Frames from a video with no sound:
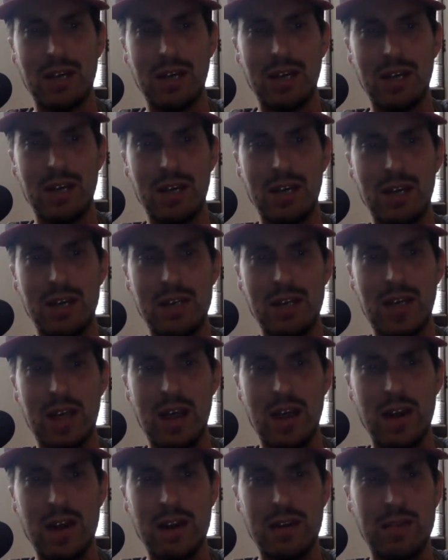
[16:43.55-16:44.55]
is
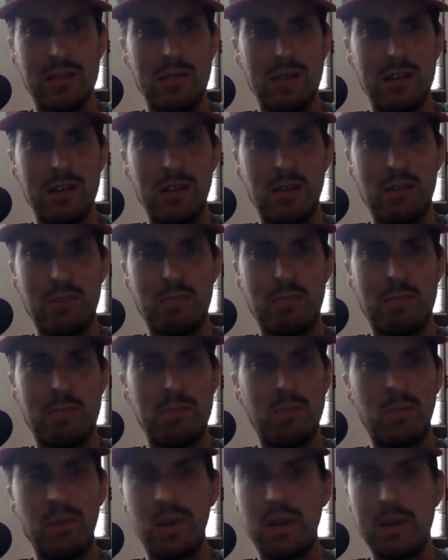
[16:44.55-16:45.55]
Harry made the
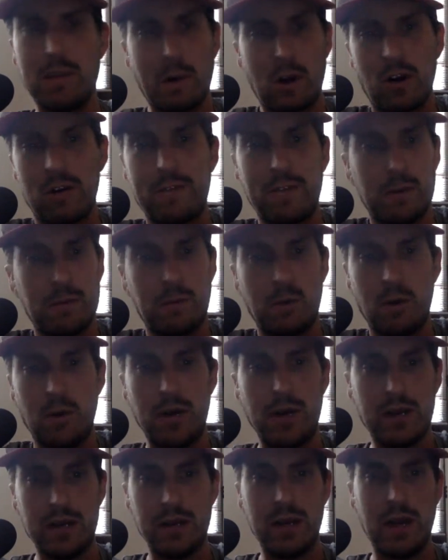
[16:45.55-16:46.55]
really perfect
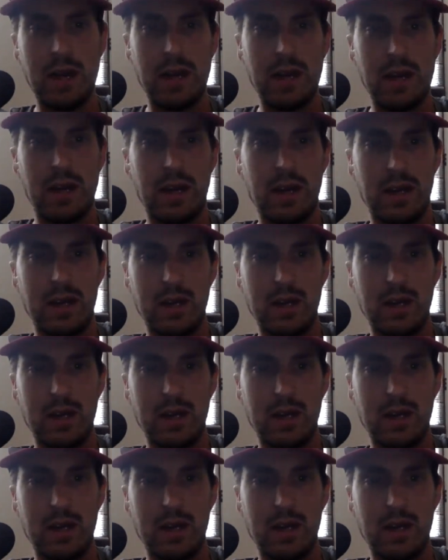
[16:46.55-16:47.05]
point that